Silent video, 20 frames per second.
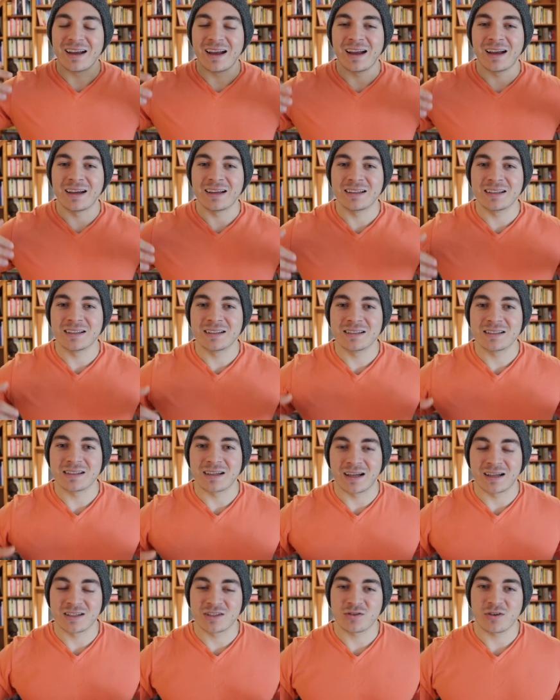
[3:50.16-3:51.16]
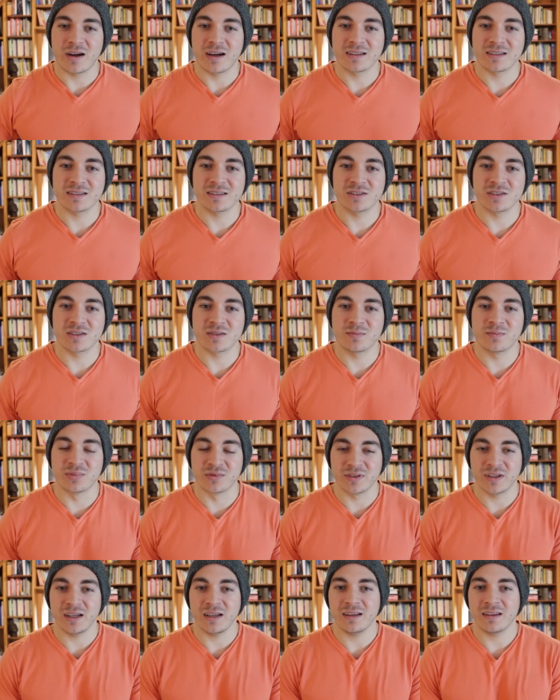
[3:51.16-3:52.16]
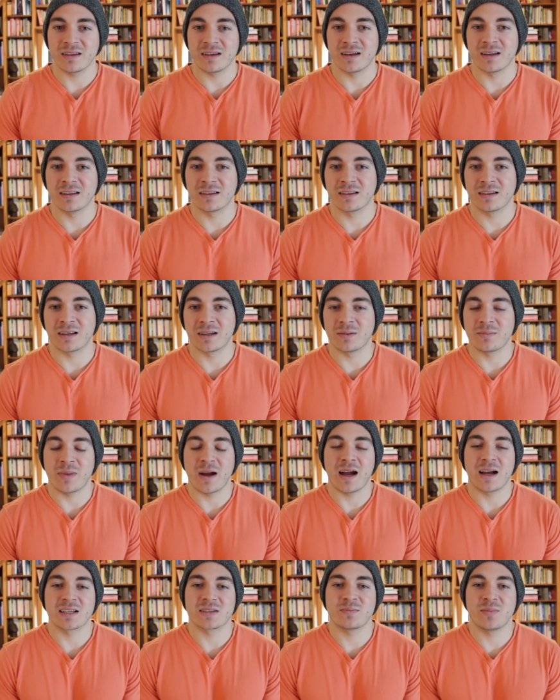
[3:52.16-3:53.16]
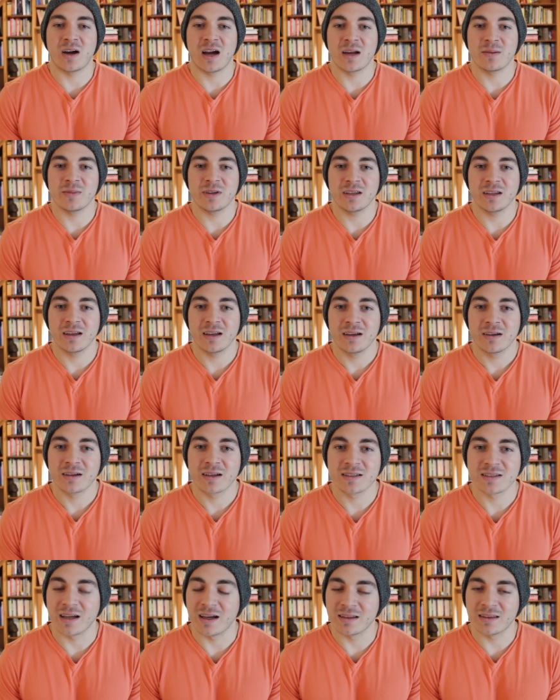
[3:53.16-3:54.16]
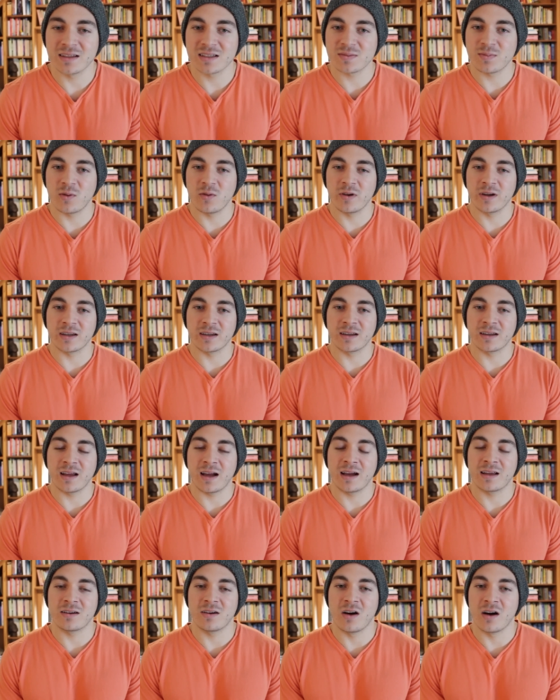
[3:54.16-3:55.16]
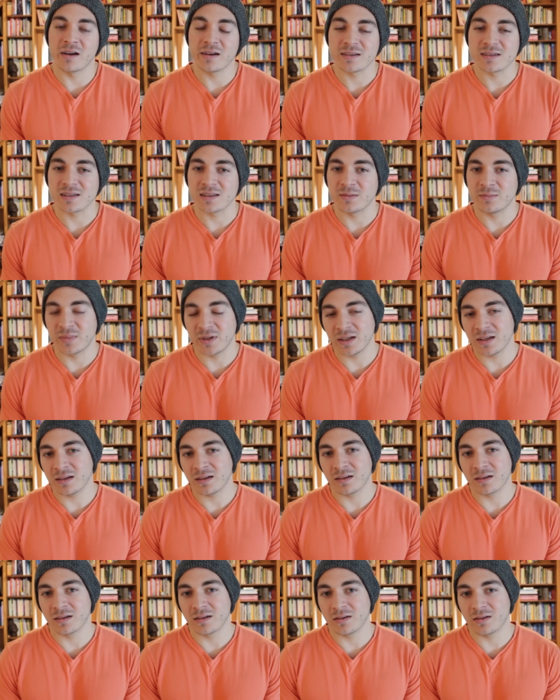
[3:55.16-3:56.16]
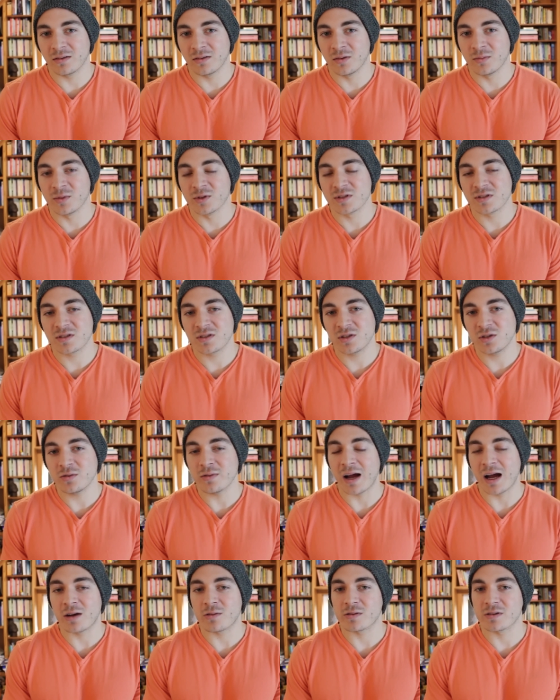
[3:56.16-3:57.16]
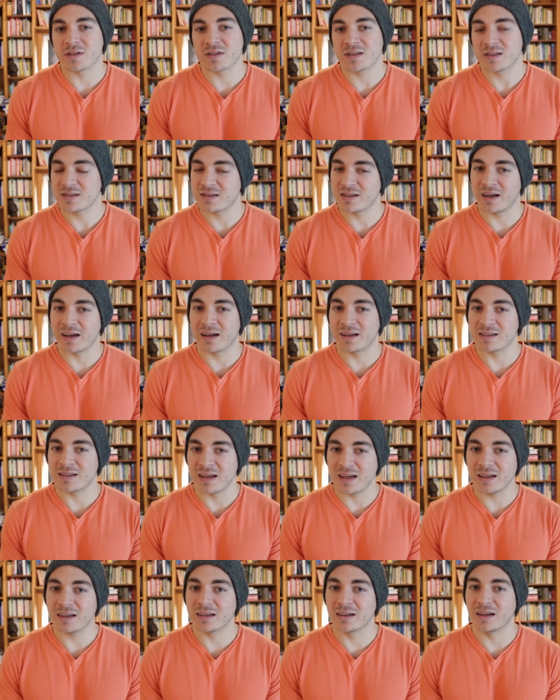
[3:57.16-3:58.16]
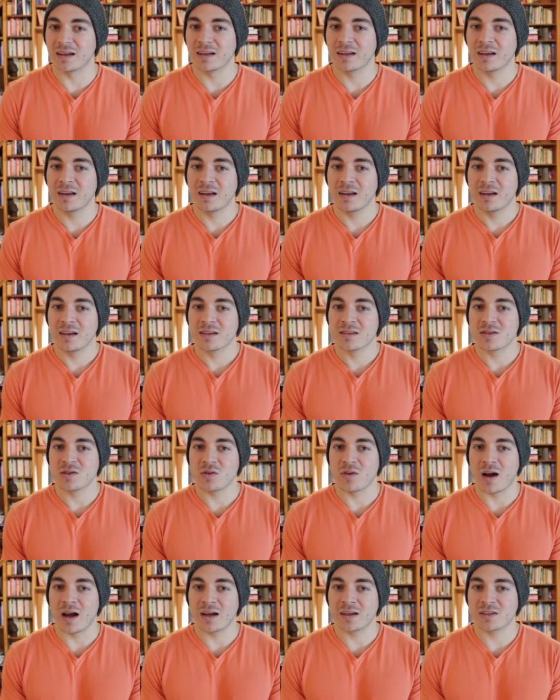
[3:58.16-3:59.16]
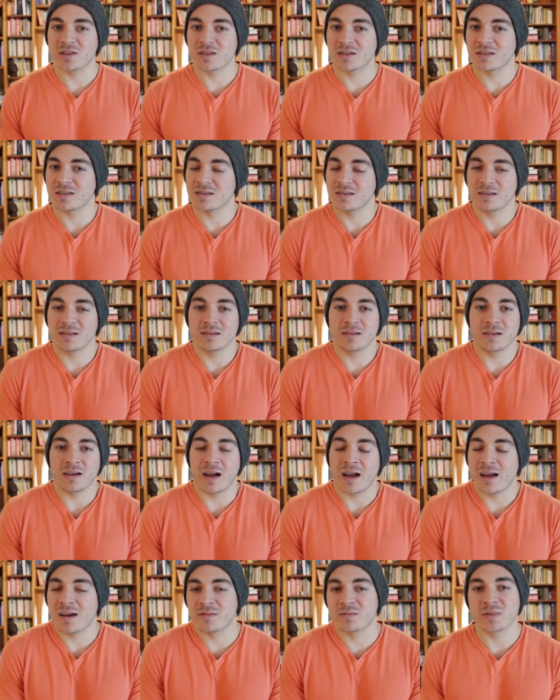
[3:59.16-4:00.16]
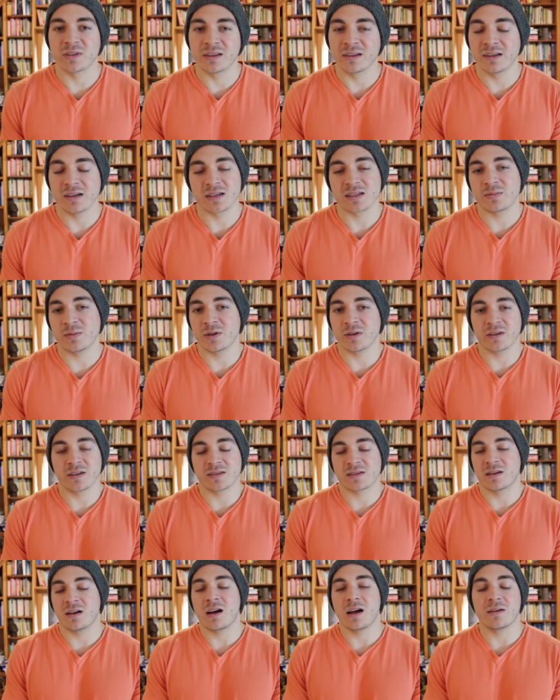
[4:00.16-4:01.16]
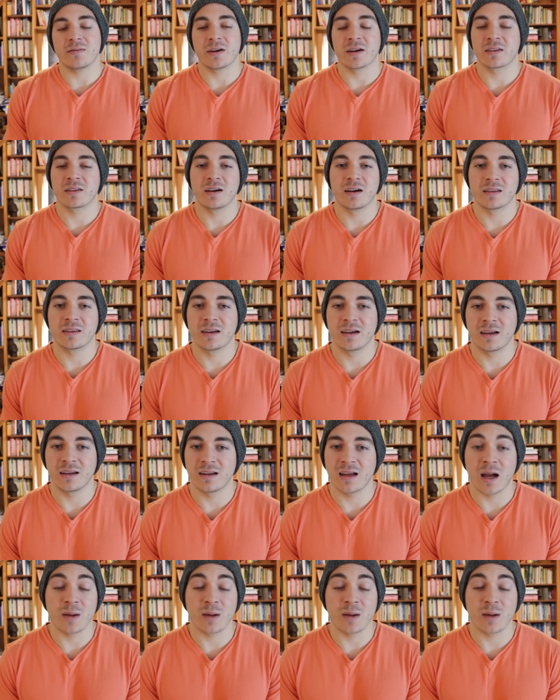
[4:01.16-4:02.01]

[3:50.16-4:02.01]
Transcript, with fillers: And I tried to just breathe and let it pass by me, because at this point it had honestly been almost 2 hours since I had taken it. So I had written the experience off. I thought that